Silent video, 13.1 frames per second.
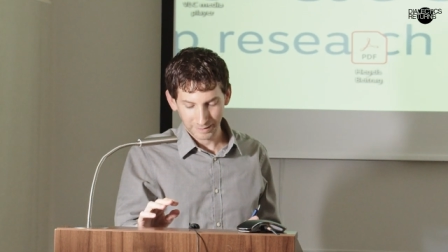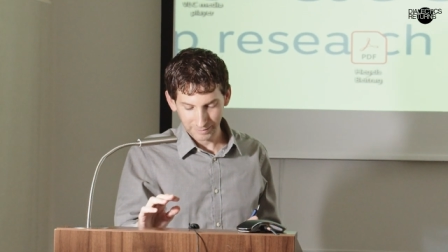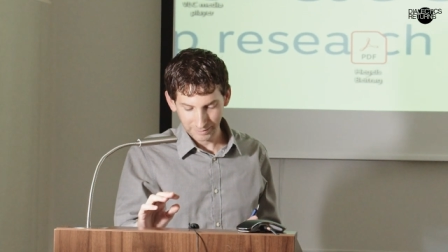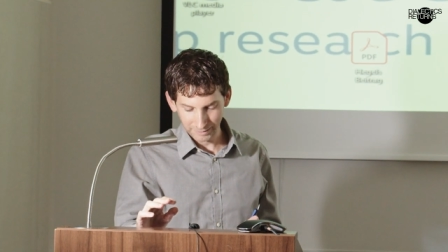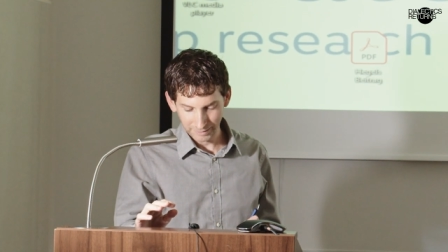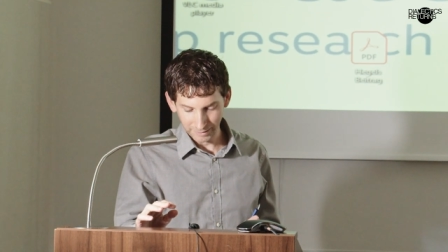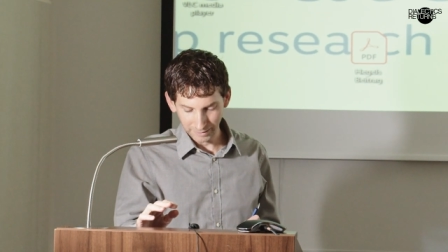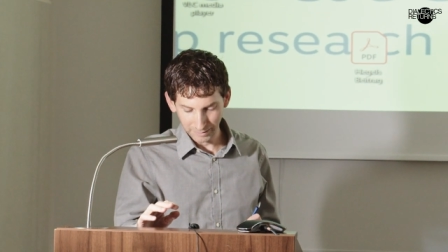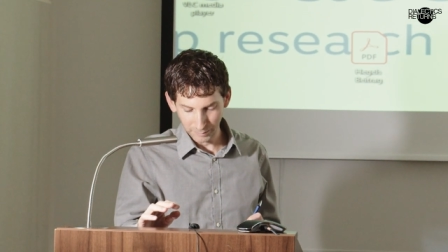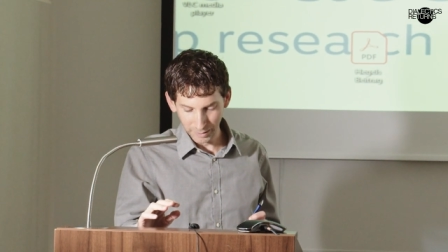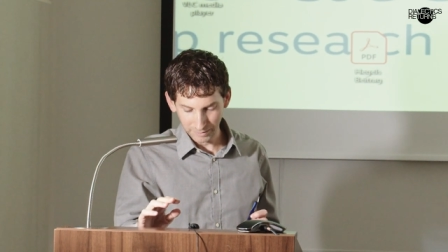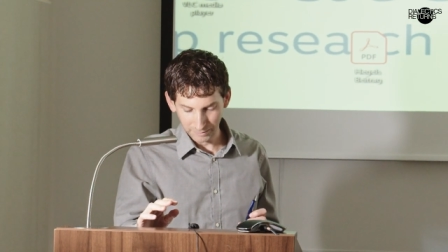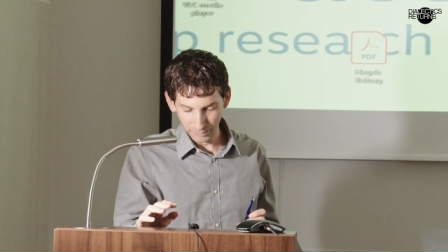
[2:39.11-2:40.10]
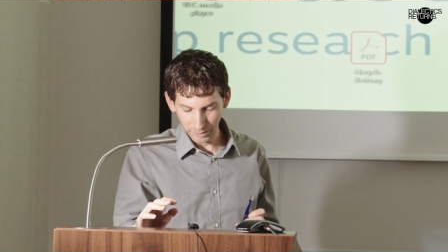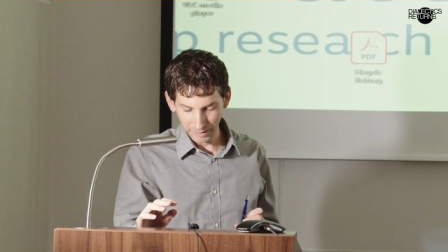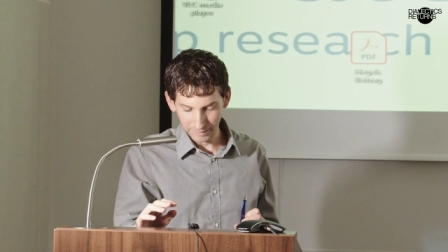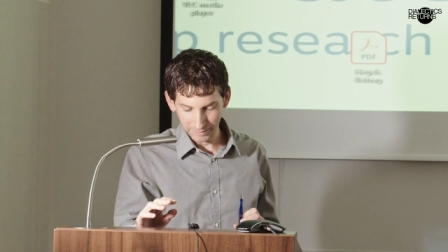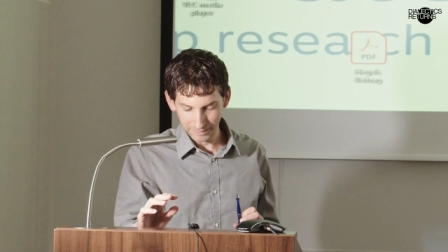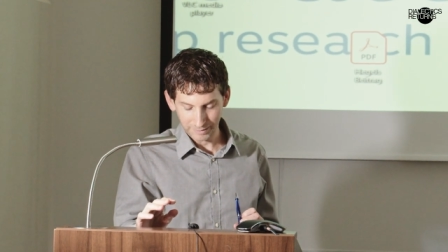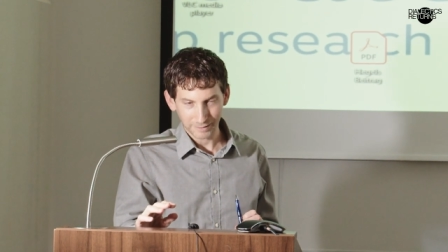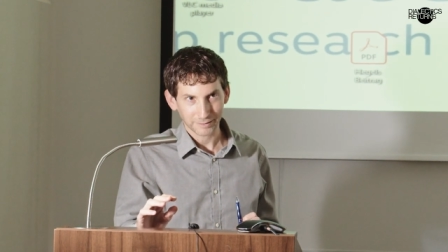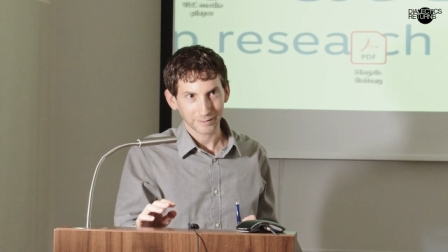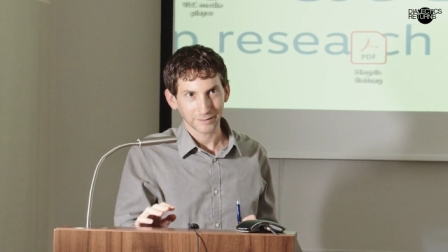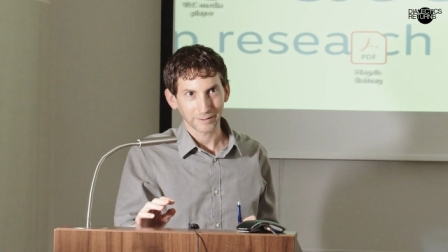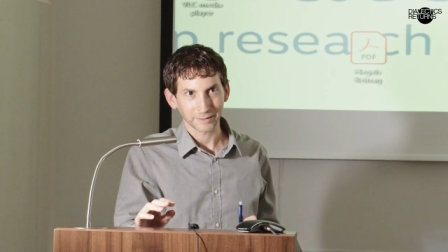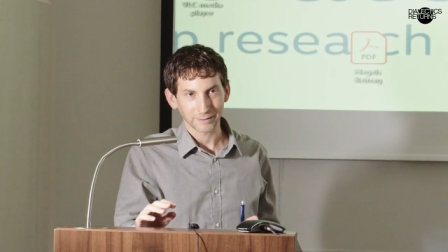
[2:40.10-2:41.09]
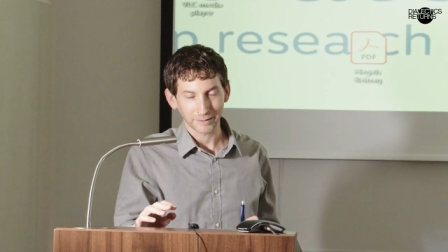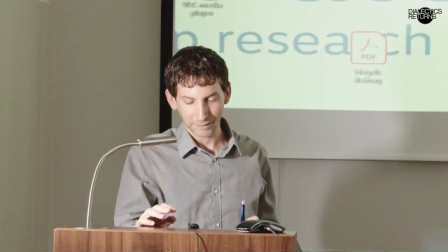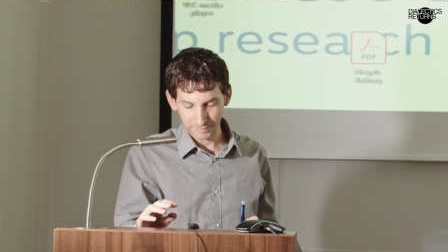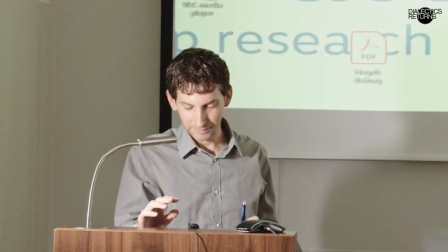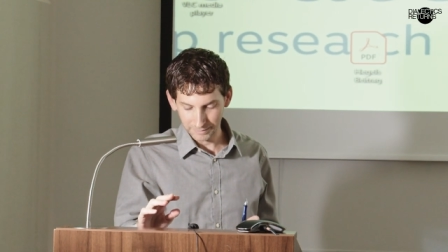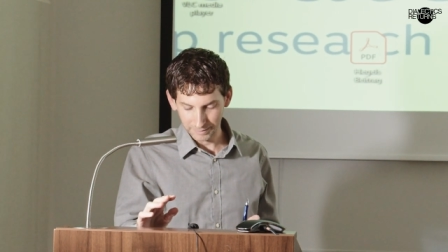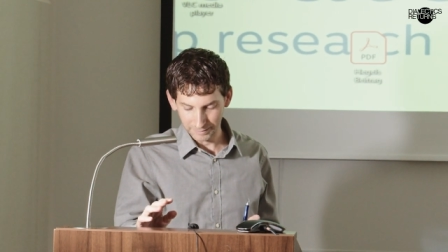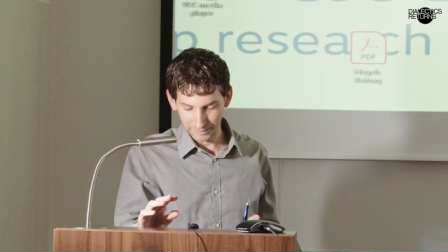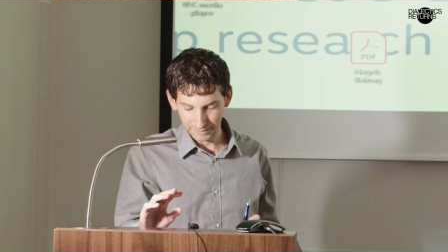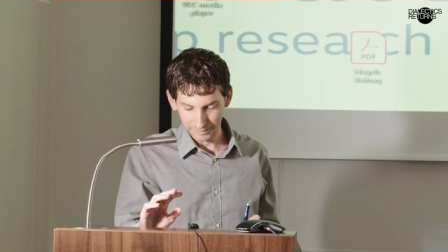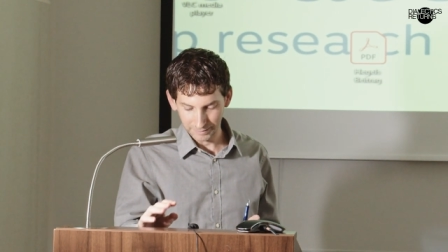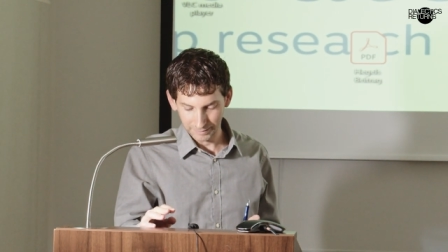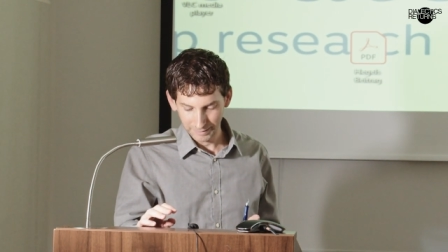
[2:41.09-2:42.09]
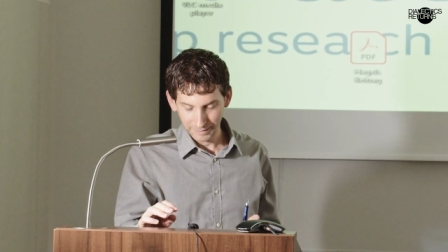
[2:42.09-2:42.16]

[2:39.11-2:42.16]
Kierkegaard a bit the way that Kierkegaard loved uh,